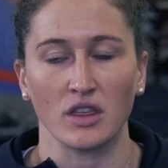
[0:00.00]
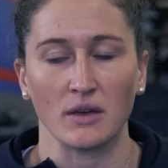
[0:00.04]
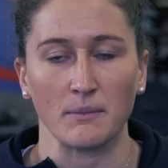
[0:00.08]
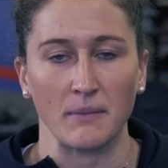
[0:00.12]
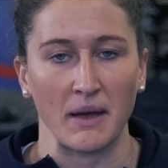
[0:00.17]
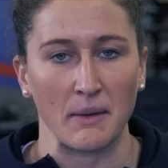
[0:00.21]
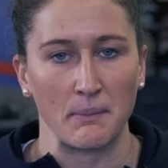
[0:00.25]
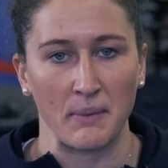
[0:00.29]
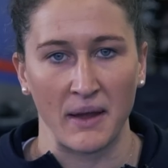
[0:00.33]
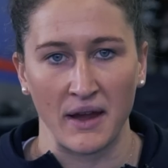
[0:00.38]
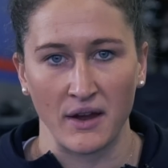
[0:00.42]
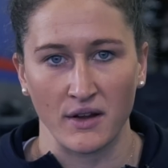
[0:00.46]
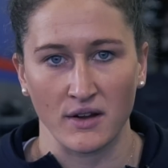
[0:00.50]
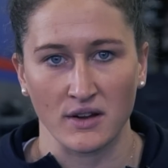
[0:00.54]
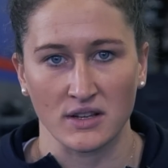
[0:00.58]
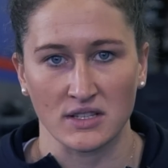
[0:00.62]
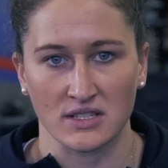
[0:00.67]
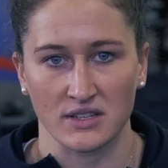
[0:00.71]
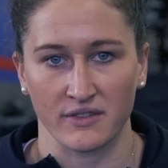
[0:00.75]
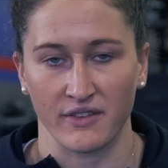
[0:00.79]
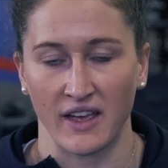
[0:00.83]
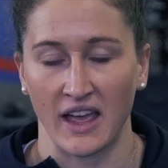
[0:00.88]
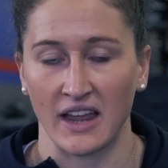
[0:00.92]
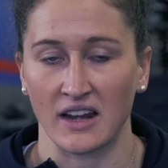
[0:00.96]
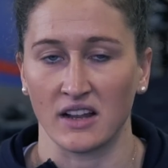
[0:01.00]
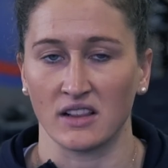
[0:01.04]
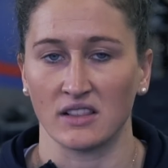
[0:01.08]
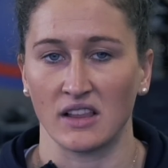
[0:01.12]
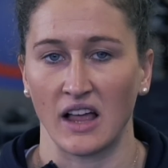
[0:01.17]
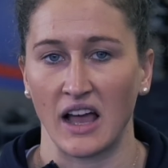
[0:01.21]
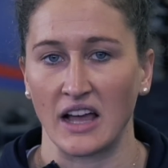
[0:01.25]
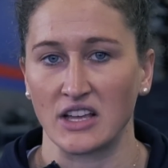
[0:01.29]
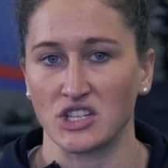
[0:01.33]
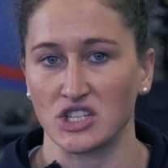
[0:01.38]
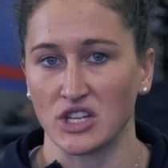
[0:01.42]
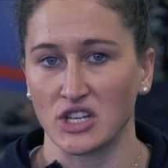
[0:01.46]
that my parents have had a
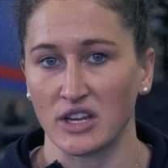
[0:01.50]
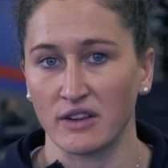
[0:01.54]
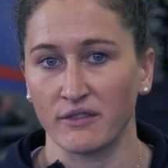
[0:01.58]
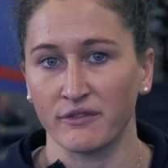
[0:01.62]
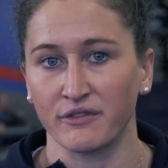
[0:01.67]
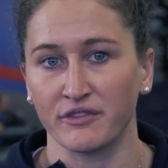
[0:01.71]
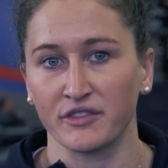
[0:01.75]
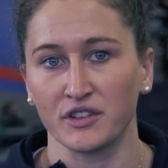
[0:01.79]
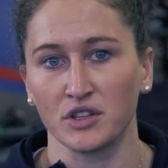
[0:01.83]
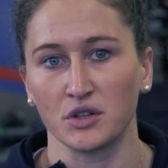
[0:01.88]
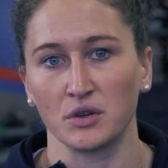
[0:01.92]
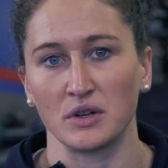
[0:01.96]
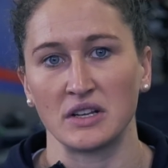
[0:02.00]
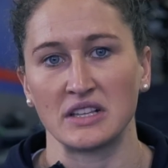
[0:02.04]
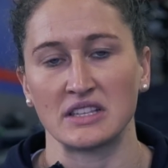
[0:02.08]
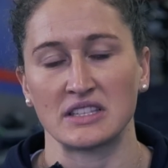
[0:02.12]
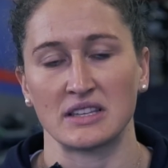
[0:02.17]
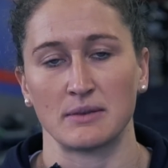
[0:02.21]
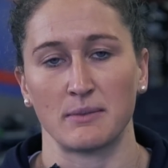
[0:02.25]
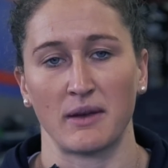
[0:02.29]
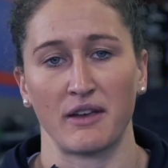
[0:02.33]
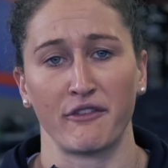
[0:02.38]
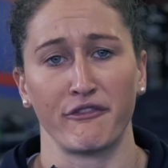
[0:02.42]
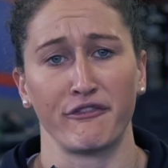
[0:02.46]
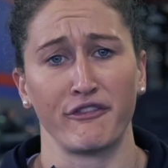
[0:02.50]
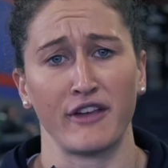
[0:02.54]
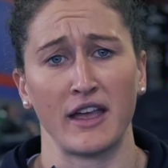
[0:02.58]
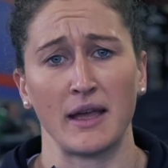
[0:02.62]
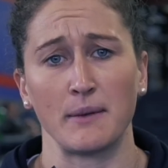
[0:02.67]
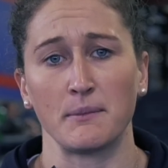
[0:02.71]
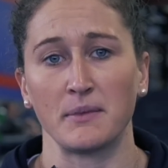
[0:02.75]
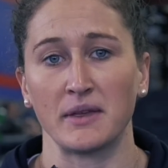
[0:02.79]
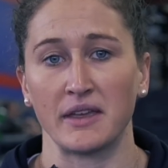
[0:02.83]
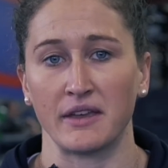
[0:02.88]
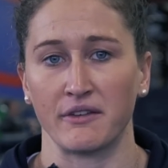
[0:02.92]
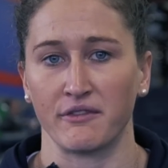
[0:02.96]
large influence and my
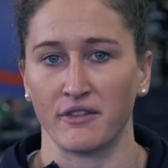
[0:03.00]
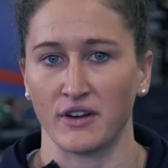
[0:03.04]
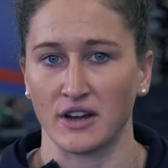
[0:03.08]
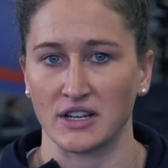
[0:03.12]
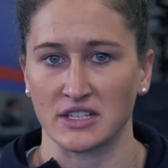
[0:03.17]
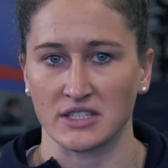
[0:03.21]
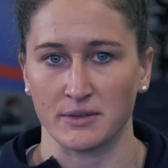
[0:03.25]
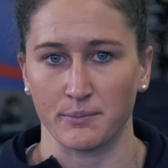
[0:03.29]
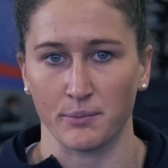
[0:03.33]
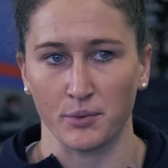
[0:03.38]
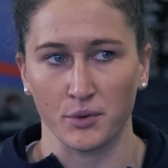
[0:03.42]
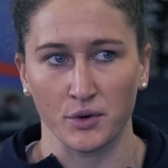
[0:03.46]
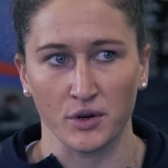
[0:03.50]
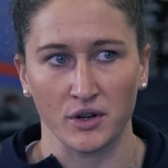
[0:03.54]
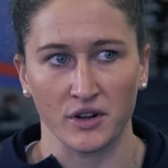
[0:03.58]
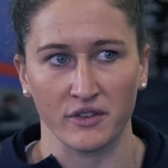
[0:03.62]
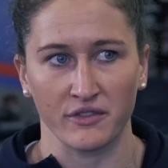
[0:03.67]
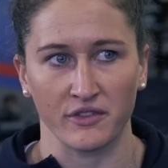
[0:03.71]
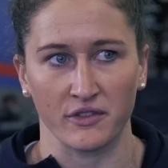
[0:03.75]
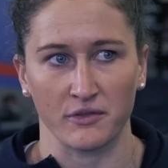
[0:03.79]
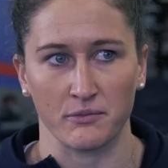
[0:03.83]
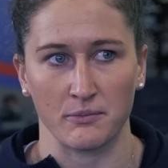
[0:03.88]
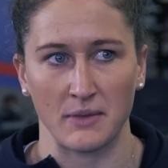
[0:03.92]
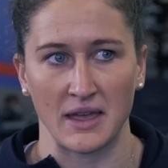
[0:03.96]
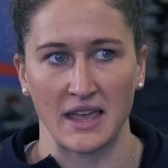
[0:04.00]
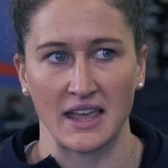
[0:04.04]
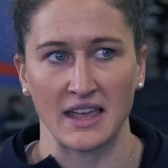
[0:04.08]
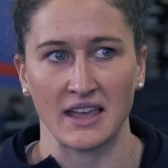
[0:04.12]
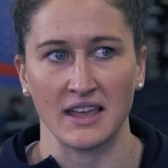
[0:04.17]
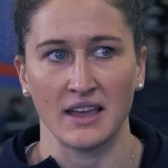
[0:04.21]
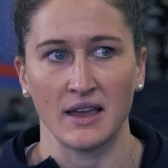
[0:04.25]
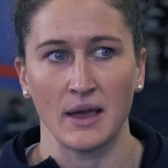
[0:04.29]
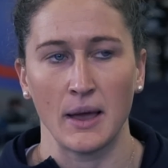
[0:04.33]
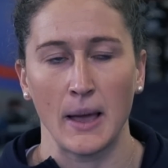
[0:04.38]
family are very supportive of me.